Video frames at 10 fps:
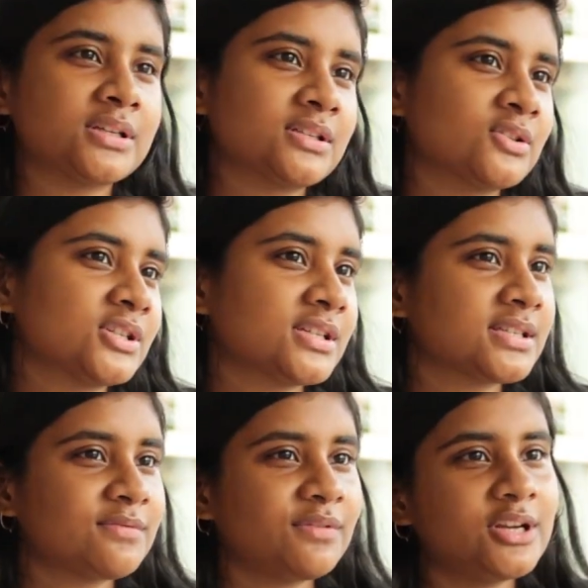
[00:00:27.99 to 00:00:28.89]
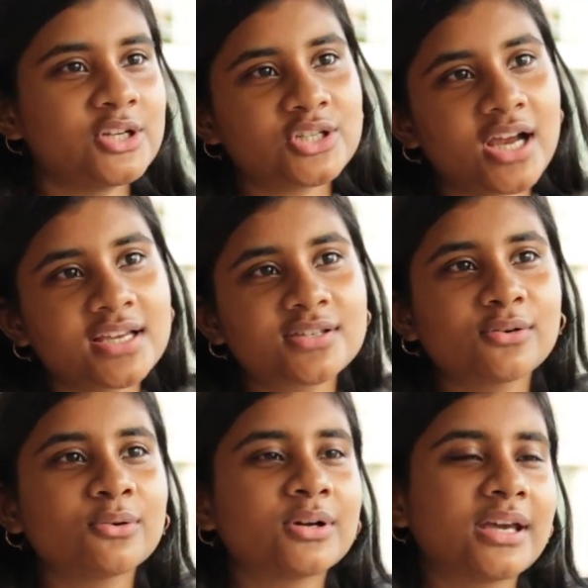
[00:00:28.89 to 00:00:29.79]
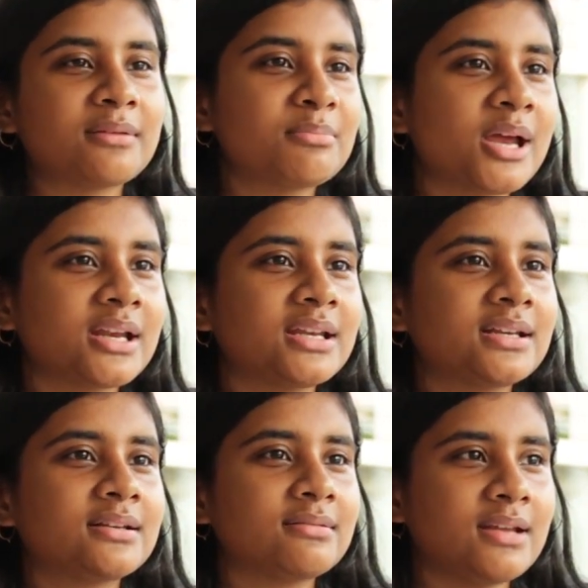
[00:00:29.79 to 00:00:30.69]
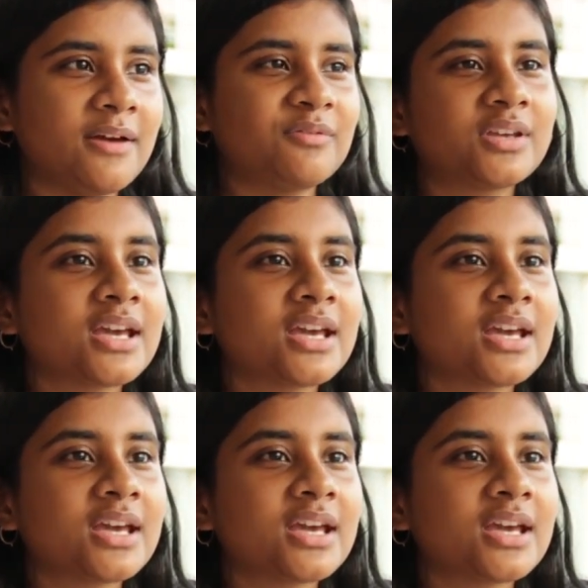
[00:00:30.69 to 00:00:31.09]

is to just finish high school, get married, have